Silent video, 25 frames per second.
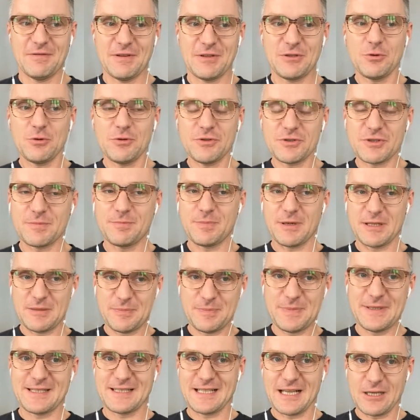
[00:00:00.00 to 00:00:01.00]
He has
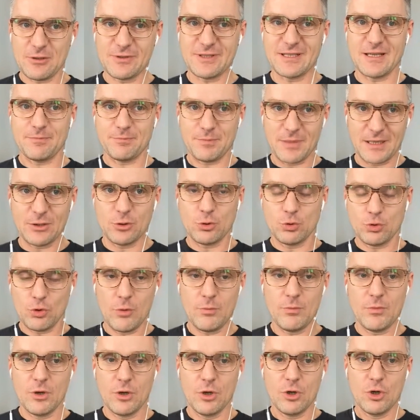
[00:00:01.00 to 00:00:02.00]
signed off that he is
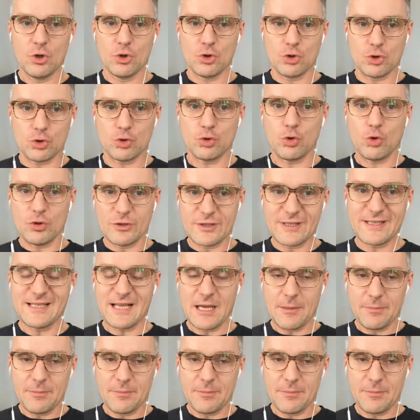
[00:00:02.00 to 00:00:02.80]
acting on his own,